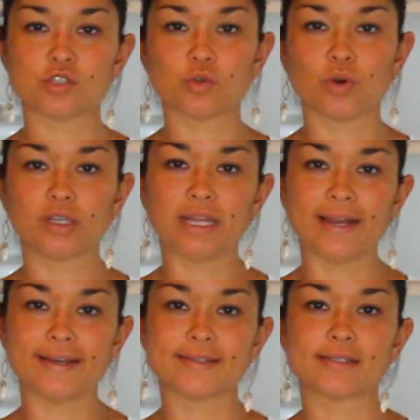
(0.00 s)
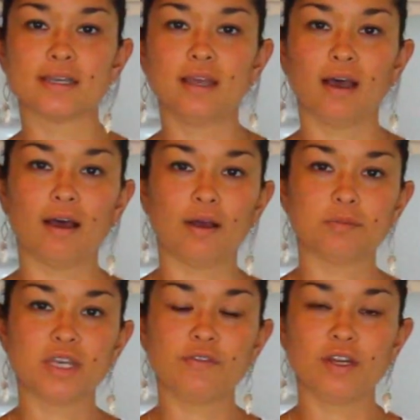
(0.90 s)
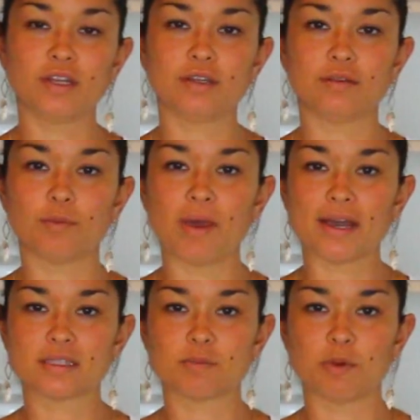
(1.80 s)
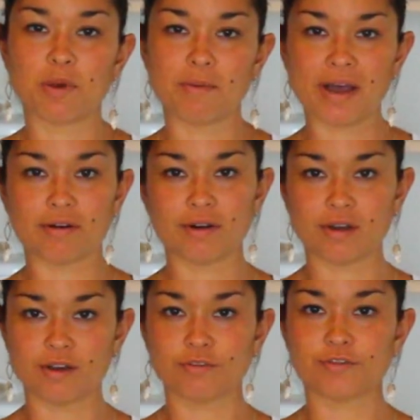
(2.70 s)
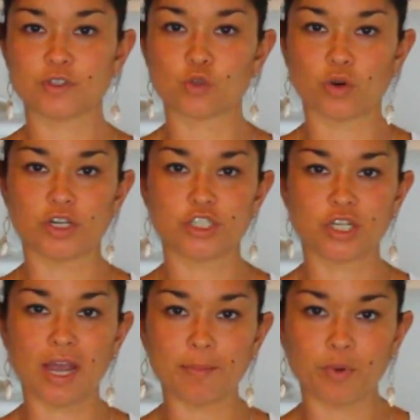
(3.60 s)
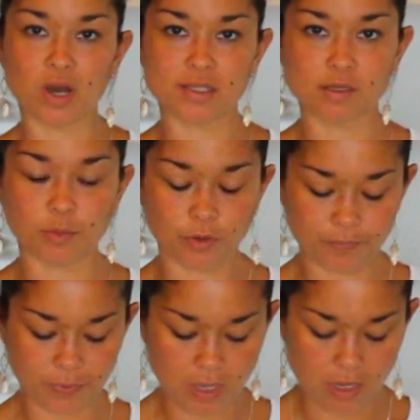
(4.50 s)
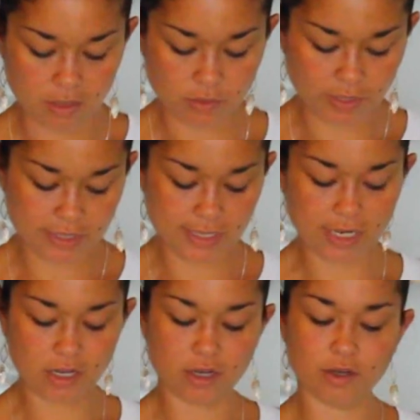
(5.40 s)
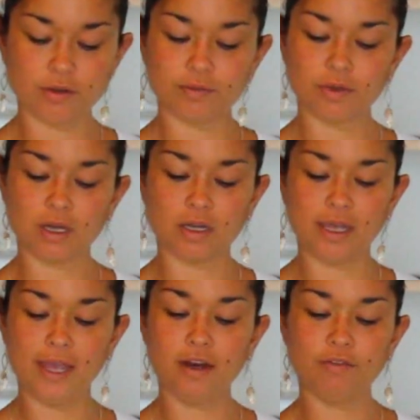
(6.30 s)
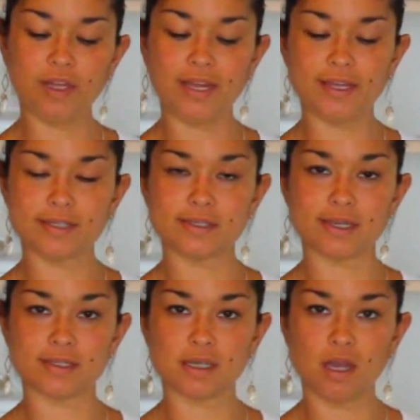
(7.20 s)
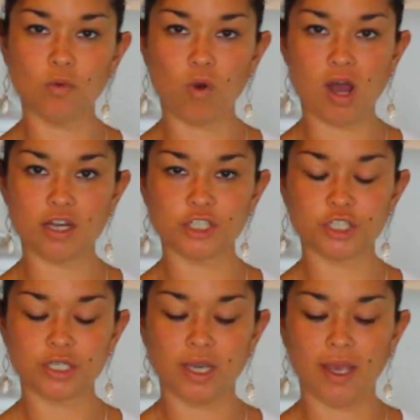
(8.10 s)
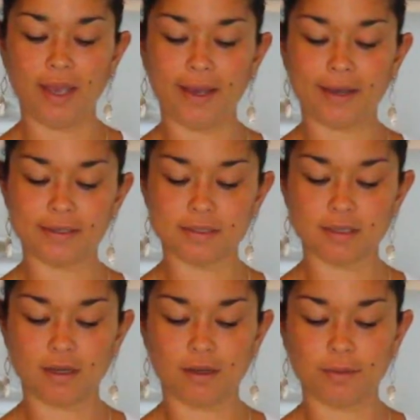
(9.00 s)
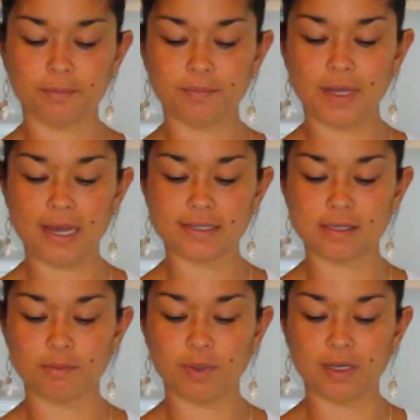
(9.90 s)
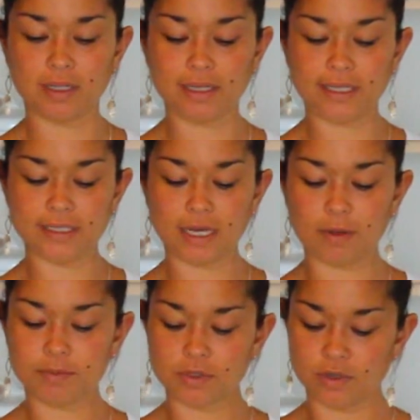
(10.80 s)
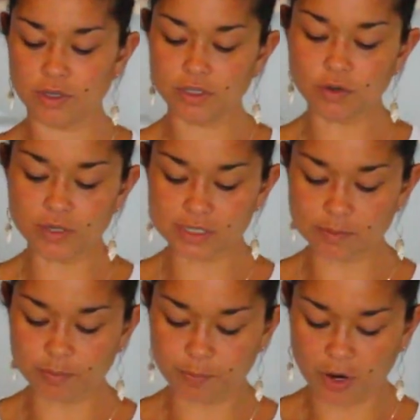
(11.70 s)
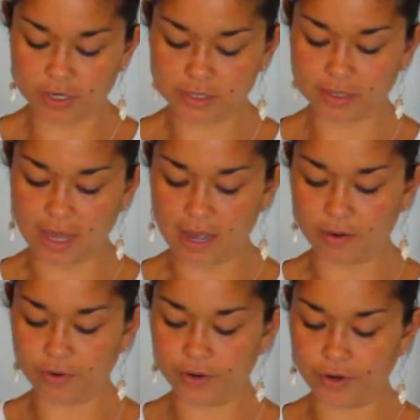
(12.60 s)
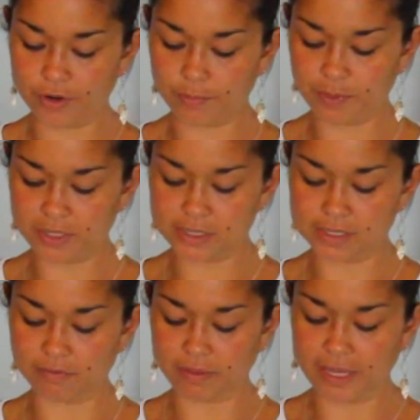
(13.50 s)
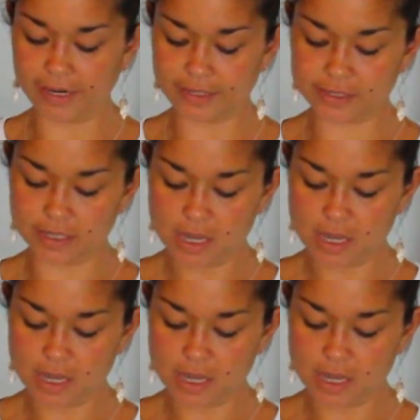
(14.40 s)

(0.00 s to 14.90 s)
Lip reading: store lettuce, giving it the maximum amount of storage time possible. So So we're going to take a head of lettuce that's unwashed and hasn't been cleaned up. So you can notice some parts of the outer pieces of lettuce